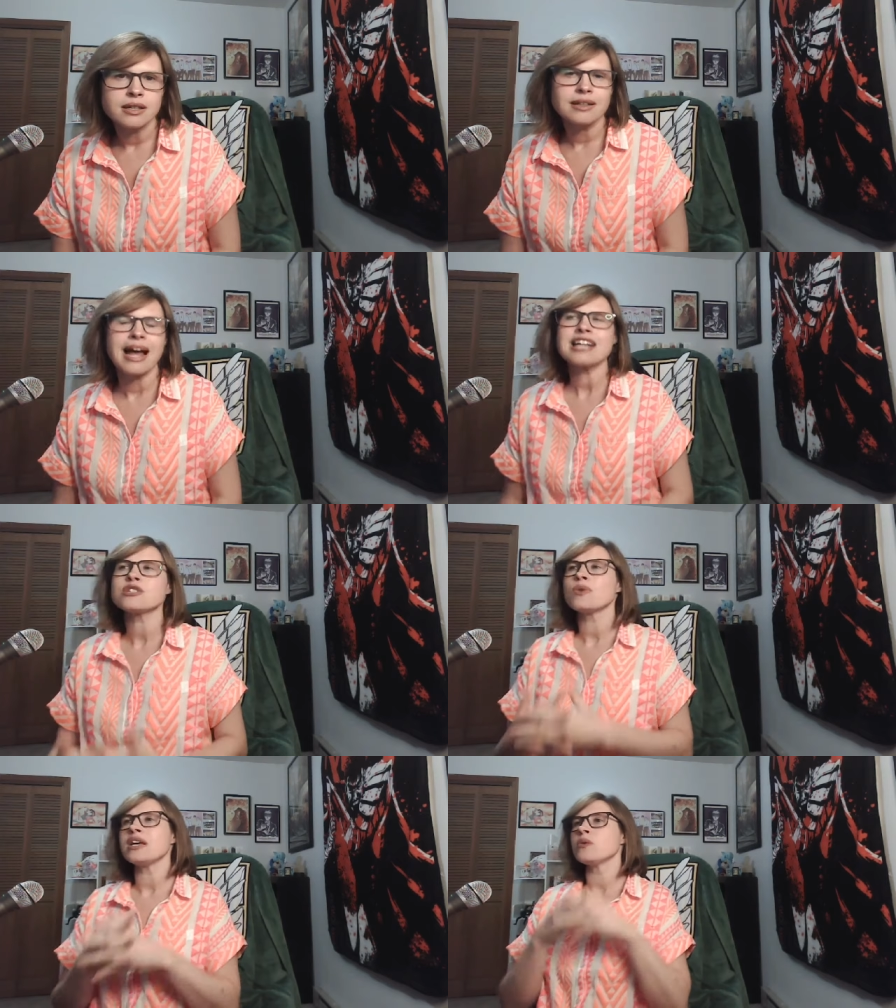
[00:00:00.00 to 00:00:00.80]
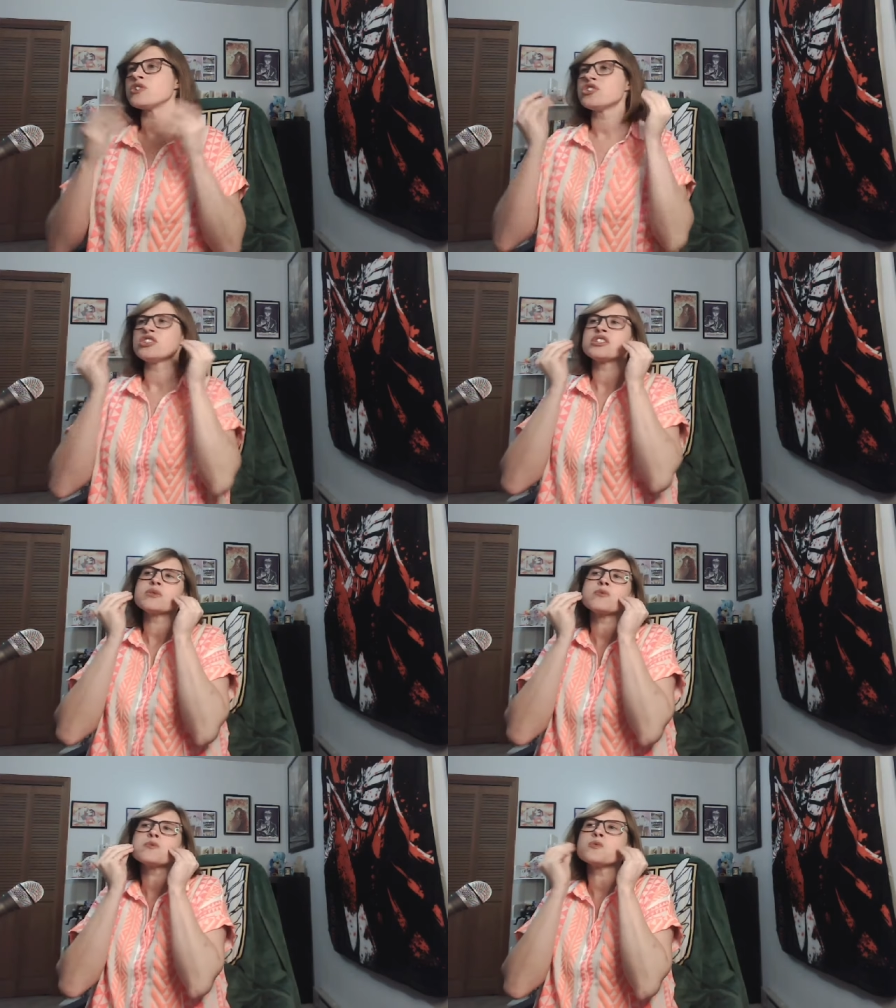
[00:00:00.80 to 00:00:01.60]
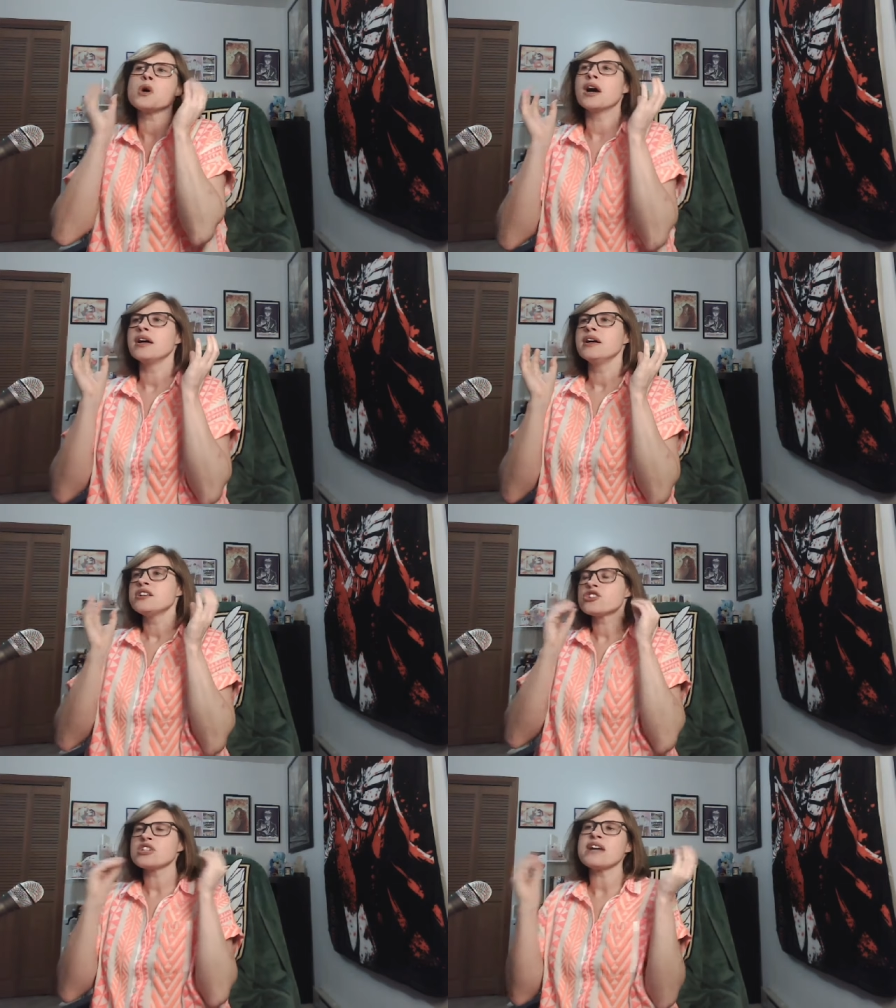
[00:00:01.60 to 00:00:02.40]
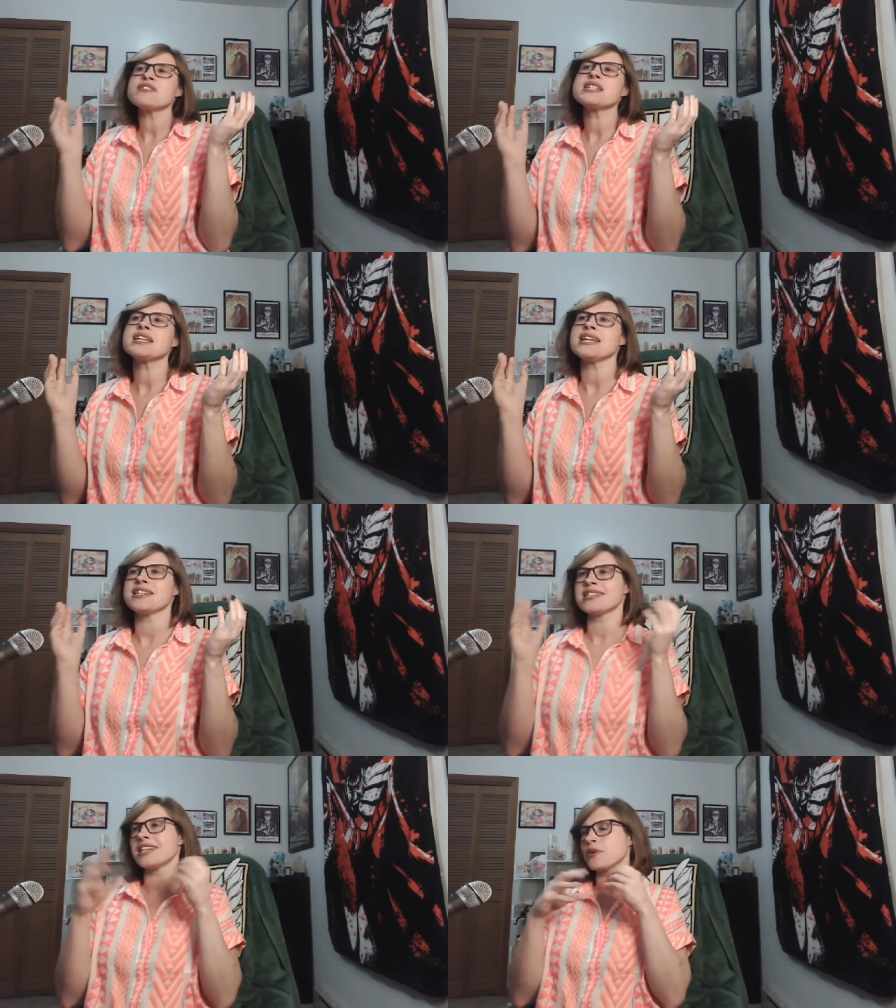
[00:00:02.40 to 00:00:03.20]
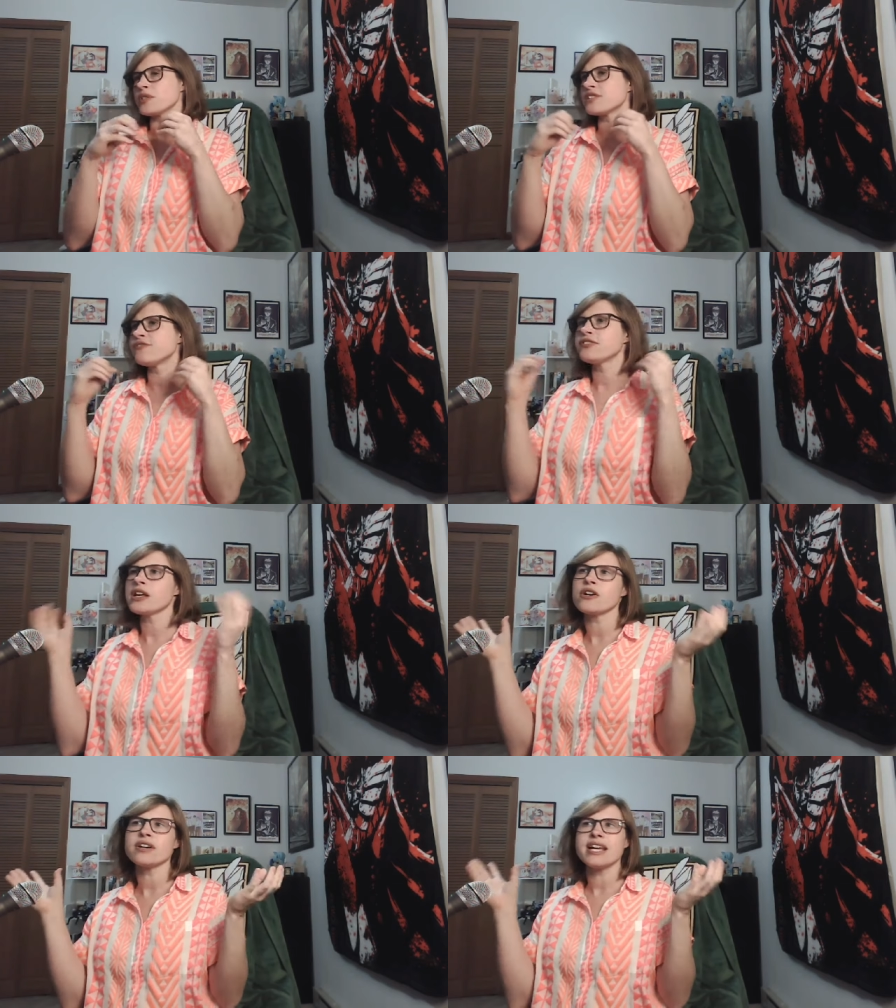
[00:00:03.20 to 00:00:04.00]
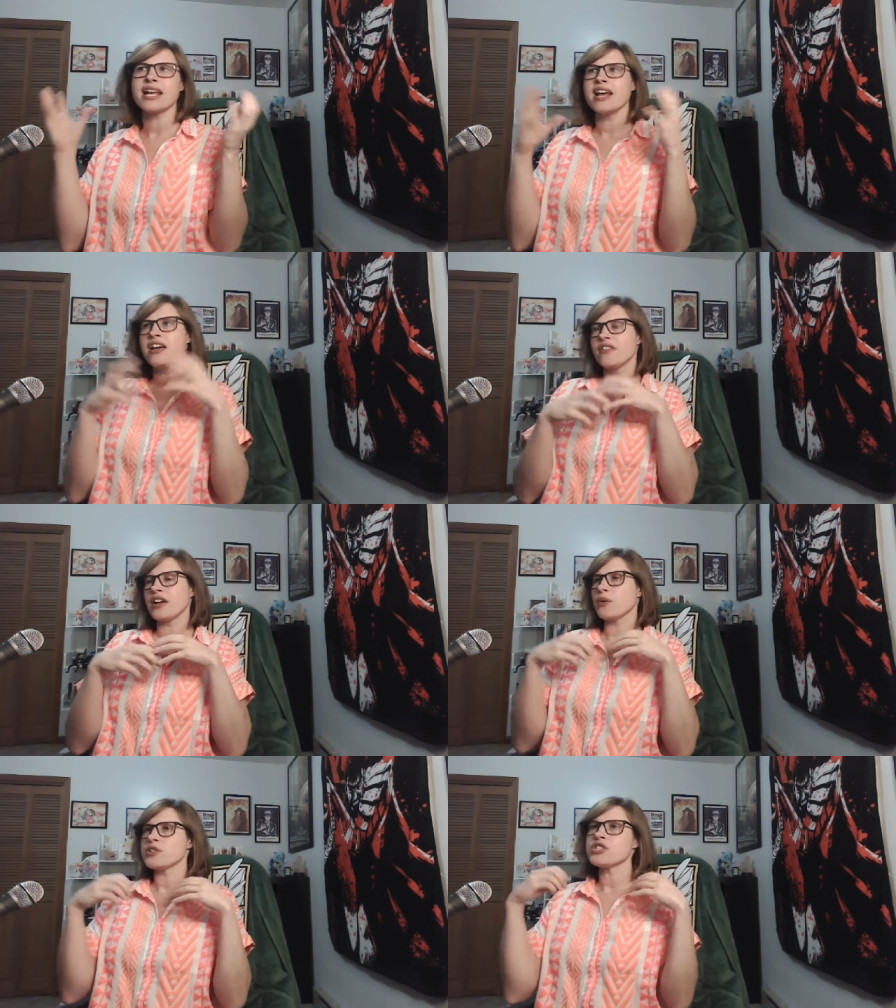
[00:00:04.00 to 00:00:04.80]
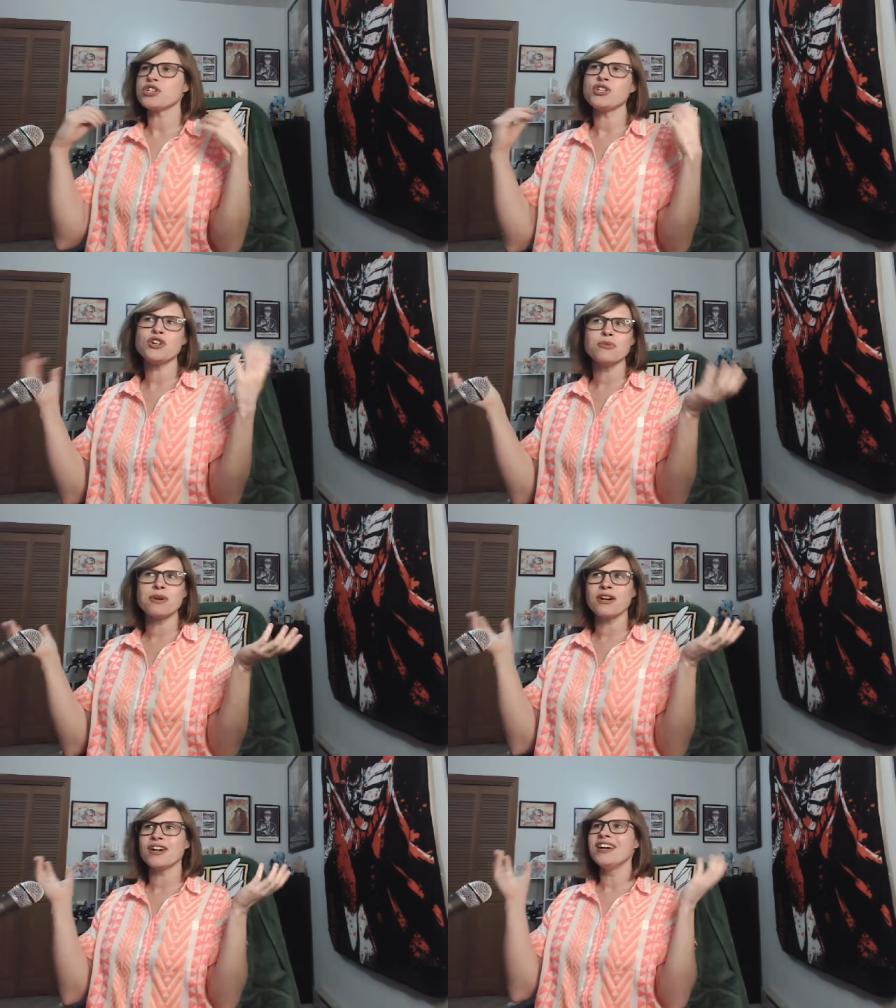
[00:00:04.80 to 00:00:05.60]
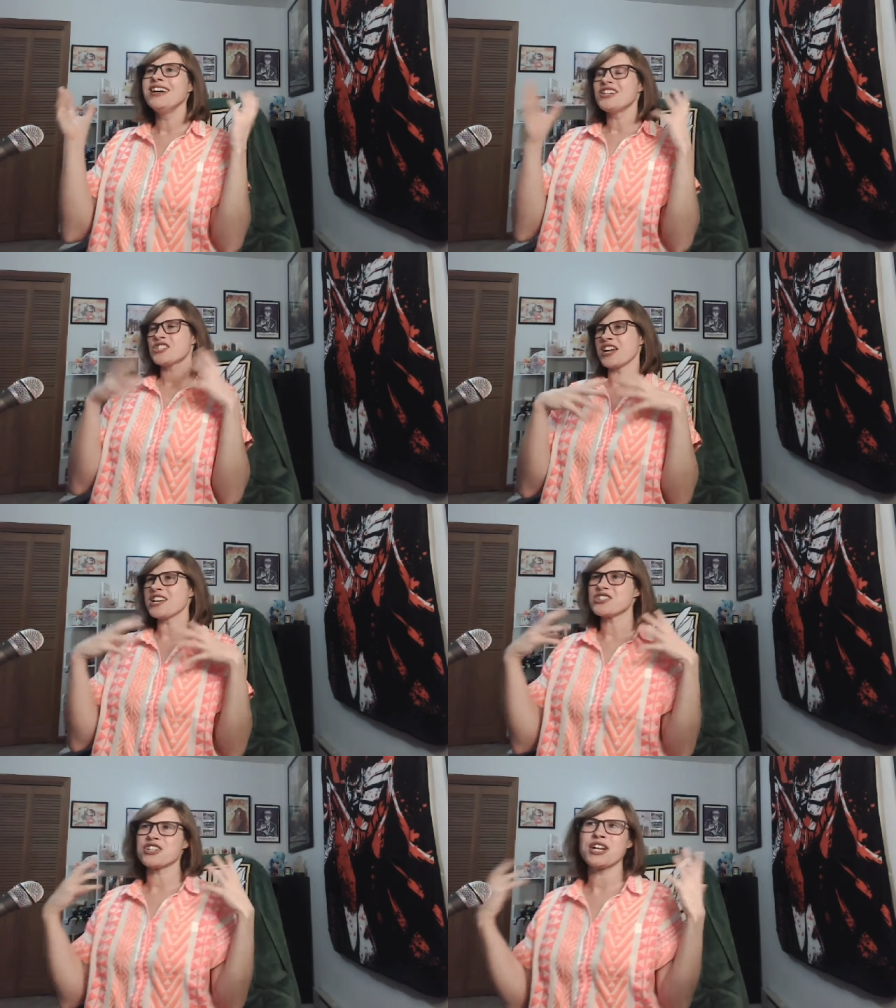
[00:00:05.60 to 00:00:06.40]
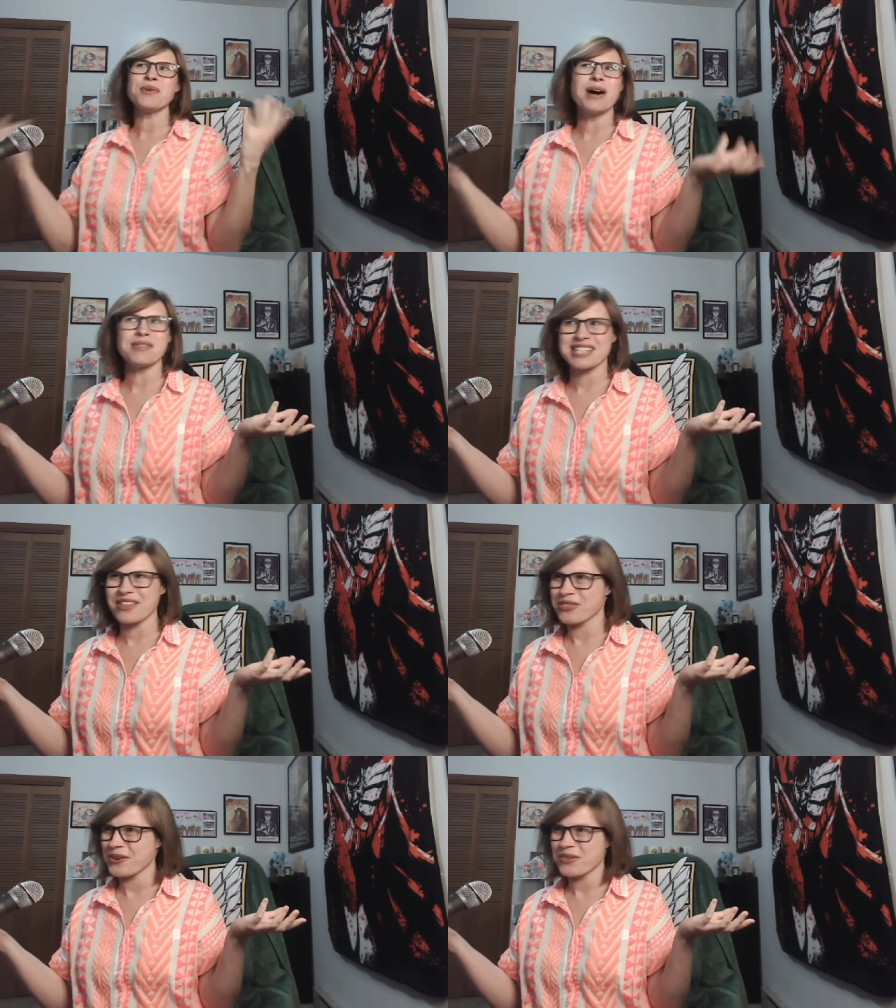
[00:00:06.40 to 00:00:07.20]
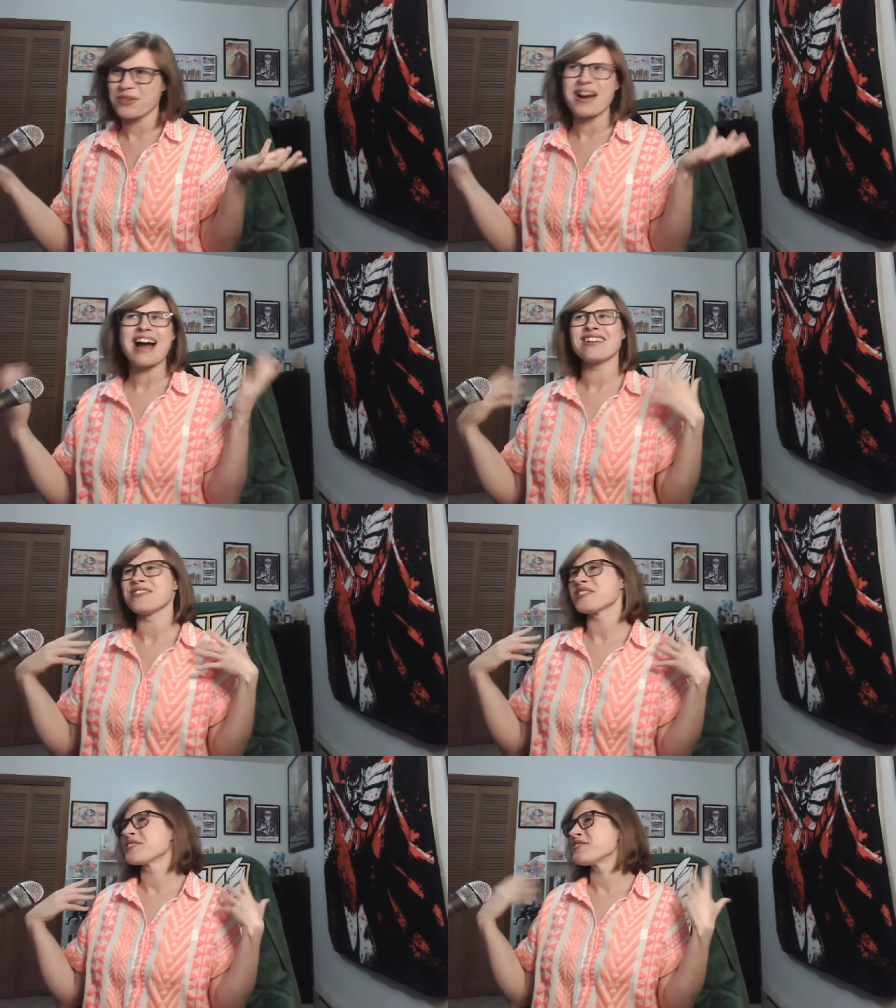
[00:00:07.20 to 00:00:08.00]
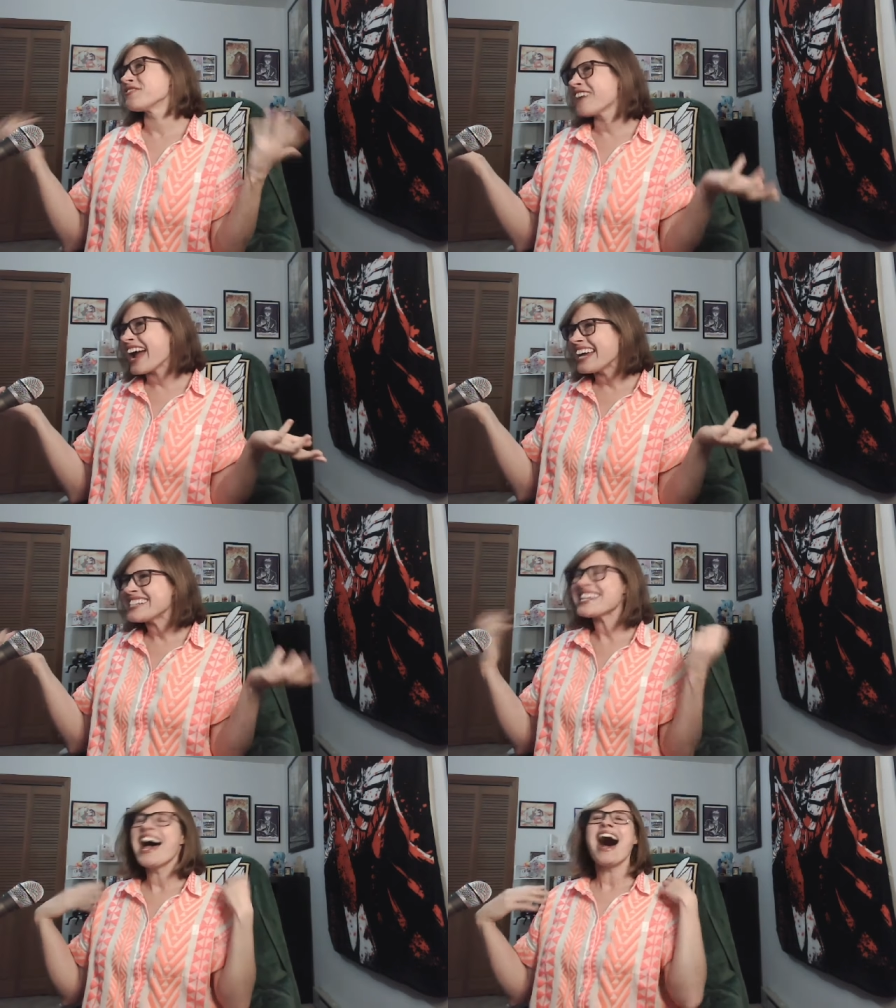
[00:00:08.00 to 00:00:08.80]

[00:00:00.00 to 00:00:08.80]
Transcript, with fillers: Last week was just Mwah. Chef's kiss. There was flirting. There was humor. Shang Qinghua was getting thrown around. It was great.